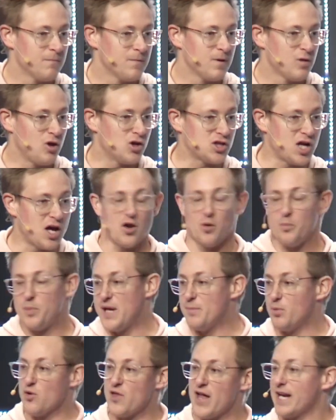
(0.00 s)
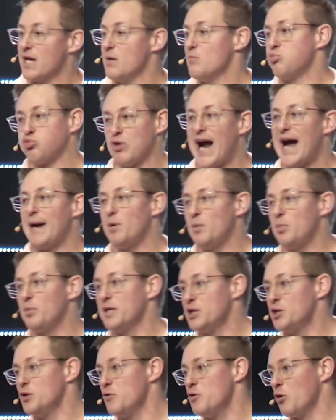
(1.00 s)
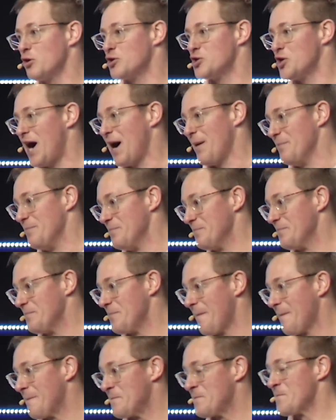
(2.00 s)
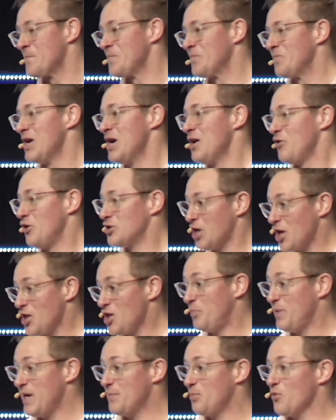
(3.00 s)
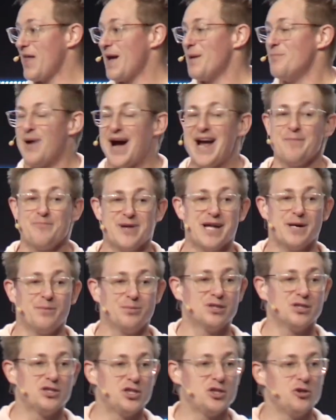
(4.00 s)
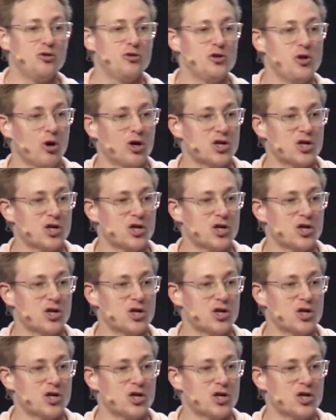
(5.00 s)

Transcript: There's other people that can probably do your job. There's other people that might be able to do your